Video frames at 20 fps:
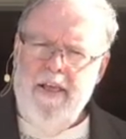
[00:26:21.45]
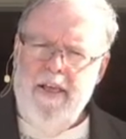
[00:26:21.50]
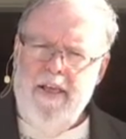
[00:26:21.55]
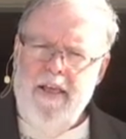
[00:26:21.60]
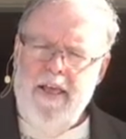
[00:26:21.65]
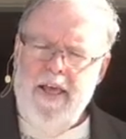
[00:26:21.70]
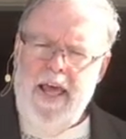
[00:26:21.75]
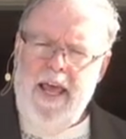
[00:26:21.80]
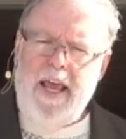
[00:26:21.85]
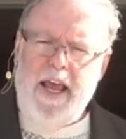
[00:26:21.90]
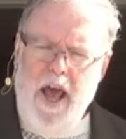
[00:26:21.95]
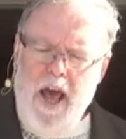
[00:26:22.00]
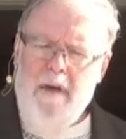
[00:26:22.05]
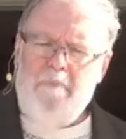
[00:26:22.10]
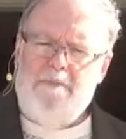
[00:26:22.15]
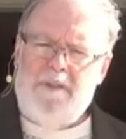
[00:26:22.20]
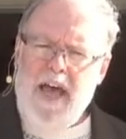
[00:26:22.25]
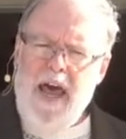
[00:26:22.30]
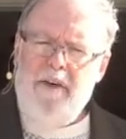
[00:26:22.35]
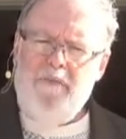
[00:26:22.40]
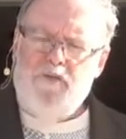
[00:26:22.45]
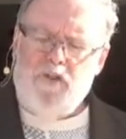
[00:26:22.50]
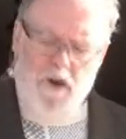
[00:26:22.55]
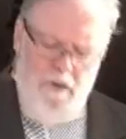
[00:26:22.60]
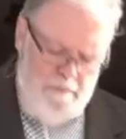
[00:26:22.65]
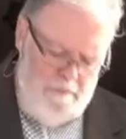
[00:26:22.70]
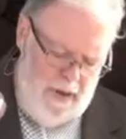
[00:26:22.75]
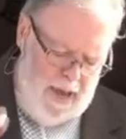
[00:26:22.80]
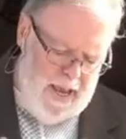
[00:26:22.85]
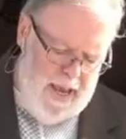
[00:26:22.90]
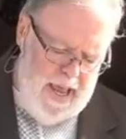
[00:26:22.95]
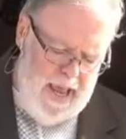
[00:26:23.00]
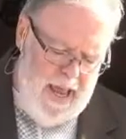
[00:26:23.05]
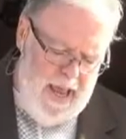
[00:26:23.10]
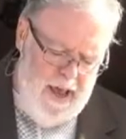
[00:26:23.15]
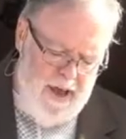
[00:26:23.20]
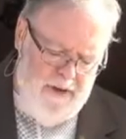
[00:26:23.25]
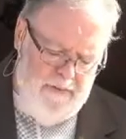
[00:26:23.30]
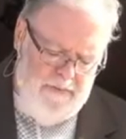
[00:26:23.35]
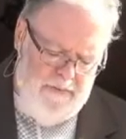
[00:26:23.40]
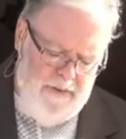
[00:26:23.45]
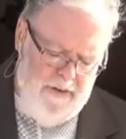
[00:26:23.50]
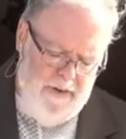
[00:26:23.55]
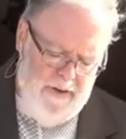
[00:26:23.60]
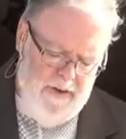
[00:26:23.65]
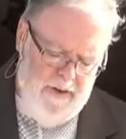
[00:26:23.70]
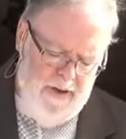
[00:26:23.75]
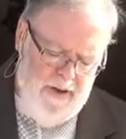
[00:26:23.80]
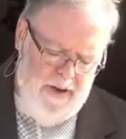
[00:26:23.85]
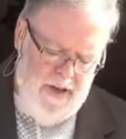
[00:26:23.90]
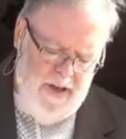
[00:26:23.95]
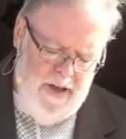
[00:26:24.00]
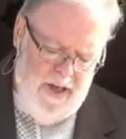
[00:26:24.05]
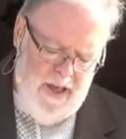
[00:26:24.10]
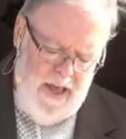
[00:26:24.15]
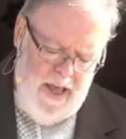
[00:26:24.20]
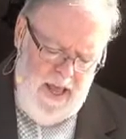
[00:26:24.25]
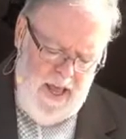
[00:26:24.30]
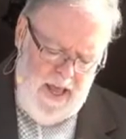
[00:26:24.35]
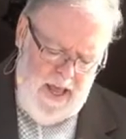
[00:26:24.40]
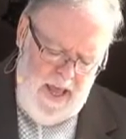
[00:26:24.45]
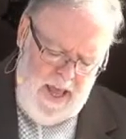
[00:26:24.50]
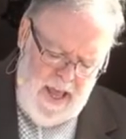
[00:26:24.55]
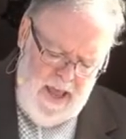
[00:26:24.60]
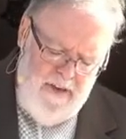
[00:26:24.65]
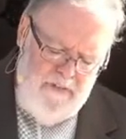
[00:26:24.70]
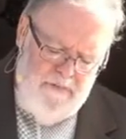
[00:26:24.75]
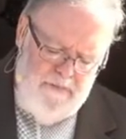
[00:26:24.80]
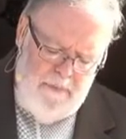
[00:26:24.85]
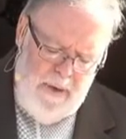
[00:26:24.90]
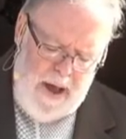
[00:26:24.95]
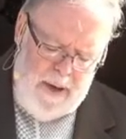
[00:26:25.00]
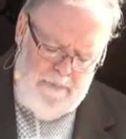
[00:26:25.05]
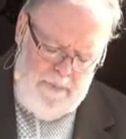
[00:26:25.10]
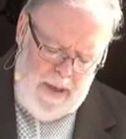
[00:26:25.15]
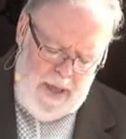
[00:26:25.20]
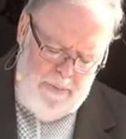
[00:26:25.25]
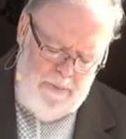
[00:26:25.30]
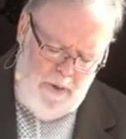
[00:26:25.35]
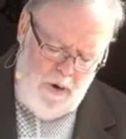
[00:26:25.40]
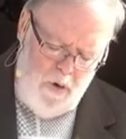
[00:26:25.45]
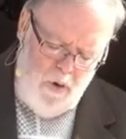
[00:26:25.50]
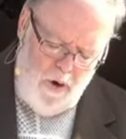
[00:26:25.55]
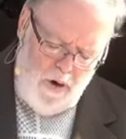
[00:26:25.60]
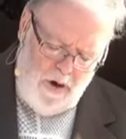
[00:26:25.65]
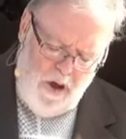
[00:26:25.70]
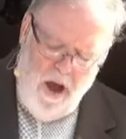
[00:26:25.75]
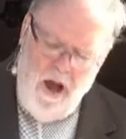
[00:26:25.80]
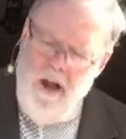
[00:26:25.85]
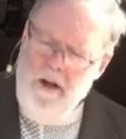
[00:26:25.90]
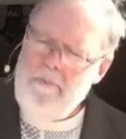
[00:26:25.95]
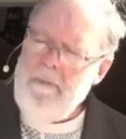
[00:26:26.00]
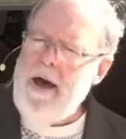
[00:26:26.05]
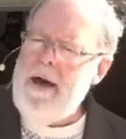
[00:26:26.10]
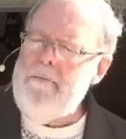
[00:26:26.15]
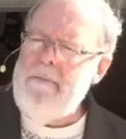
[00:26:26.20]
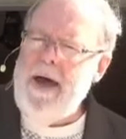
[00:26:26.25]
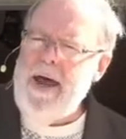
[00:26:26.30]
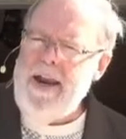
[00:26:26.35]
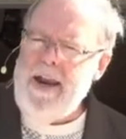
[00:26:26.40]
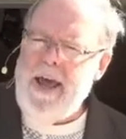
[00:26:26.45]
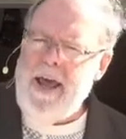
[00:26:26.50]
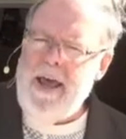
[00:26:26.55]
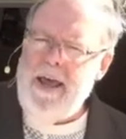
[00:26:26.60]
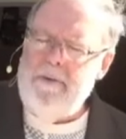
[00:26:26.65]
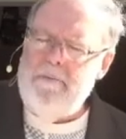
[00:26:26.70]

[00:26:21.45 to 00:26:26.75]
It comes after a big if. If my people who are called by my name